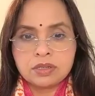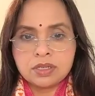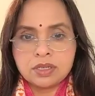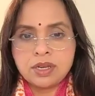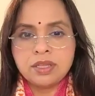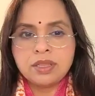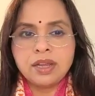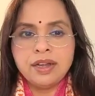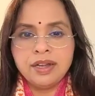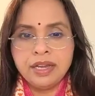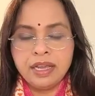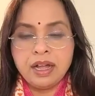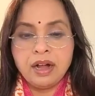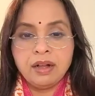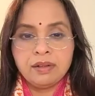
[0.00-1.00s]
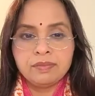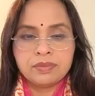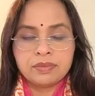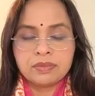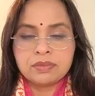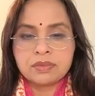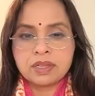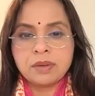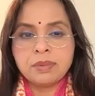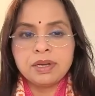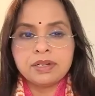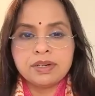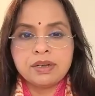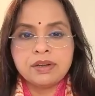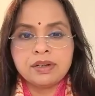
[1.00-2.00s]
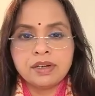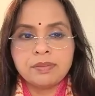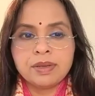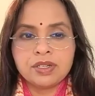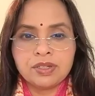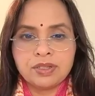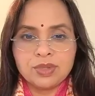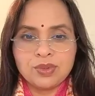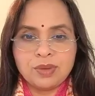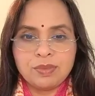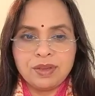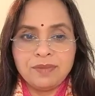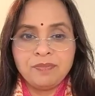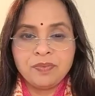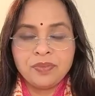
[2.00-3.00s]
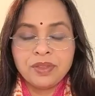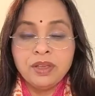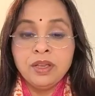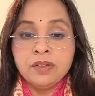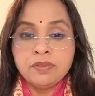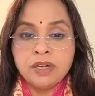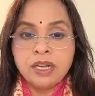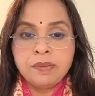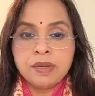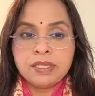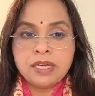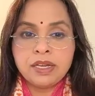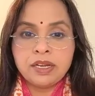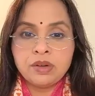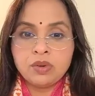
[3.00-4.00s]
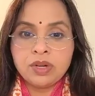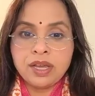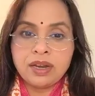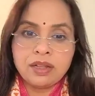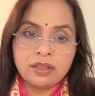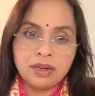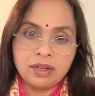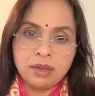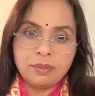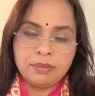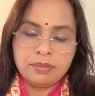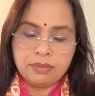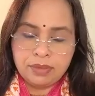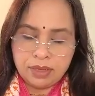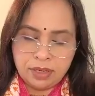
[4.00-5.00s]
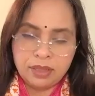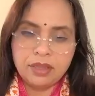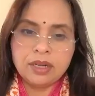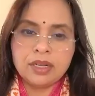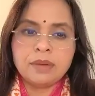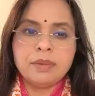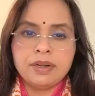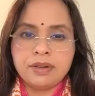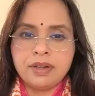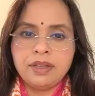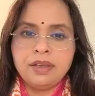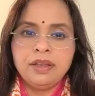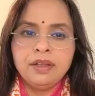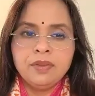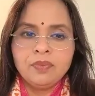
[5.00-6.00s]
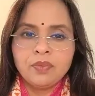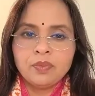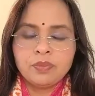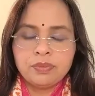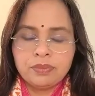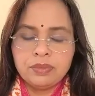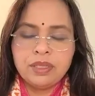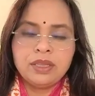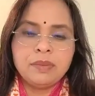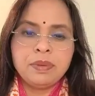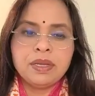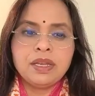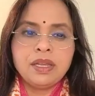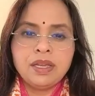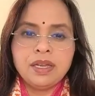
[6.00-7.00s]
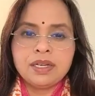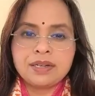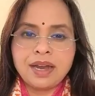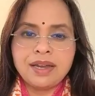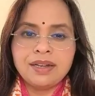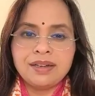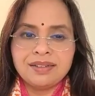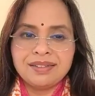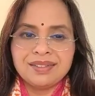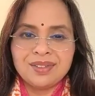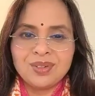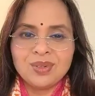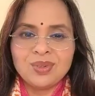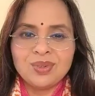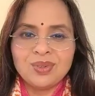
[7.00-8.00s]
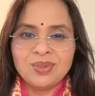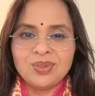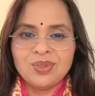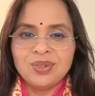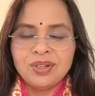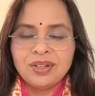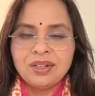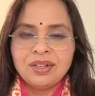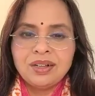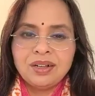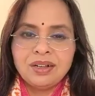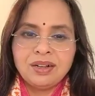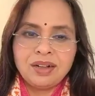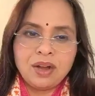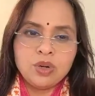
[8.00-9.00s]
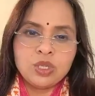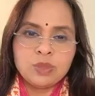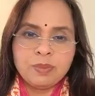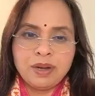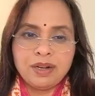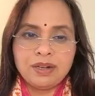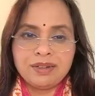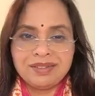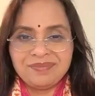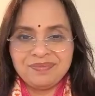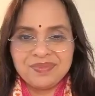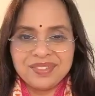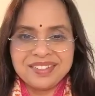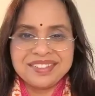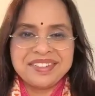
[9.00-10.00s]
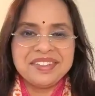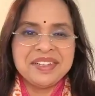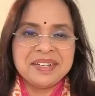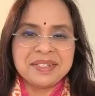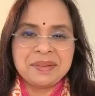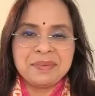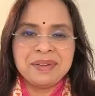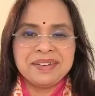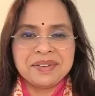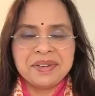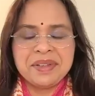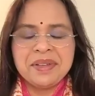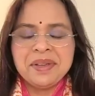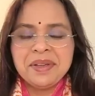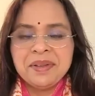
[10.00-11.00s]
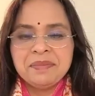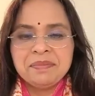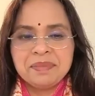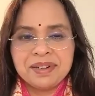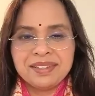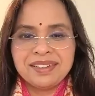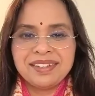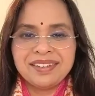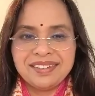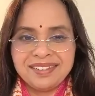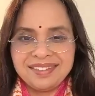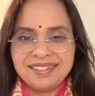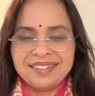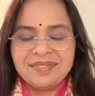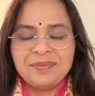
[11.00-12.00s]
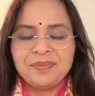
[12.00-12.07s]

Sridhari Tika commentary written by Sridhar Swami. Vallabhacharya wrote another commentary. In the beginning, he tried to outsmart Sridhar's commentary, but then